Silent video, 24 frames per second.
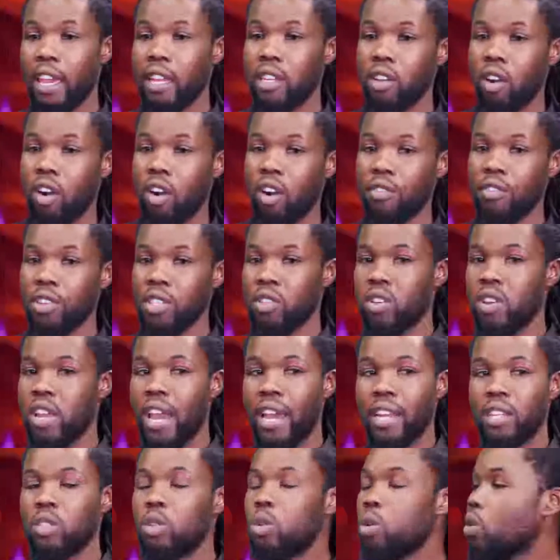And obviously
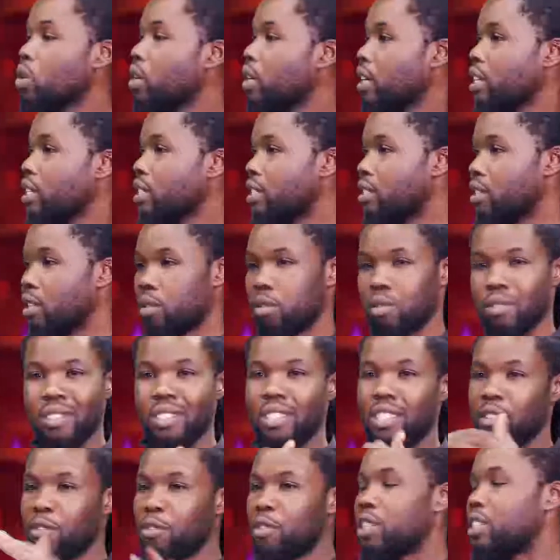had tours,
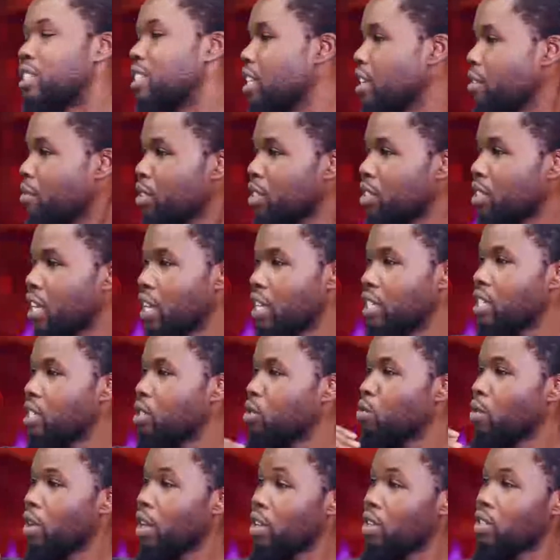different TV
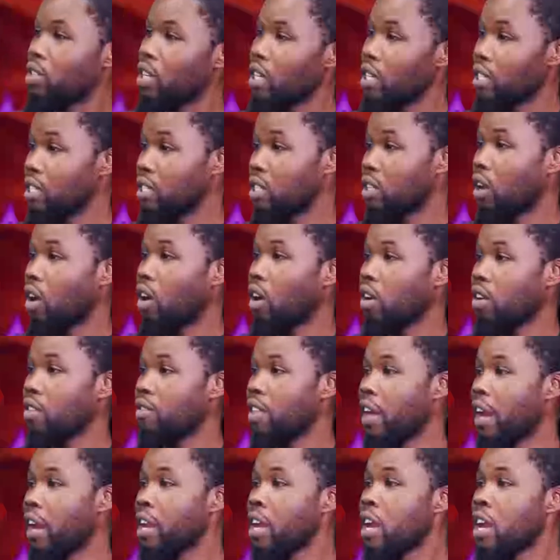stations, radio stations, and all
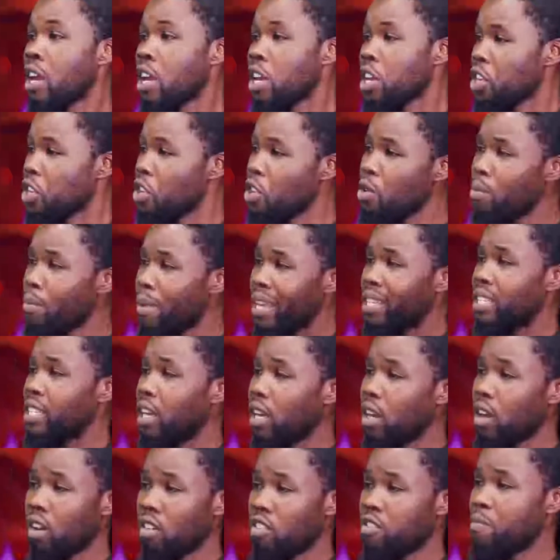of that. You met a
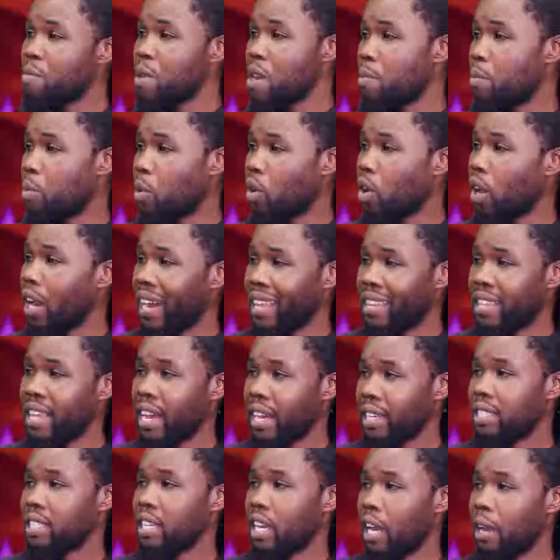lot of people at
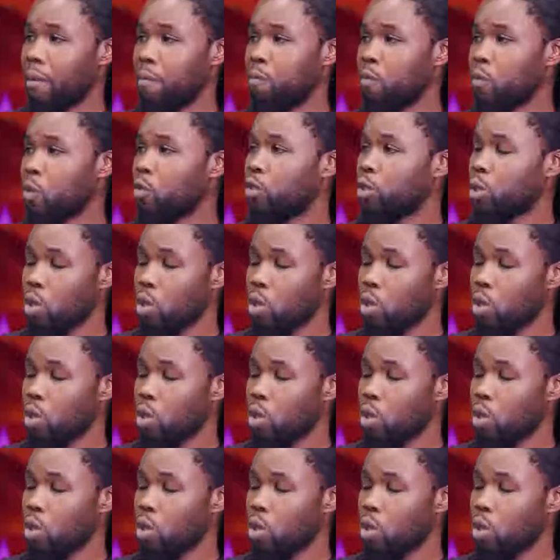that time.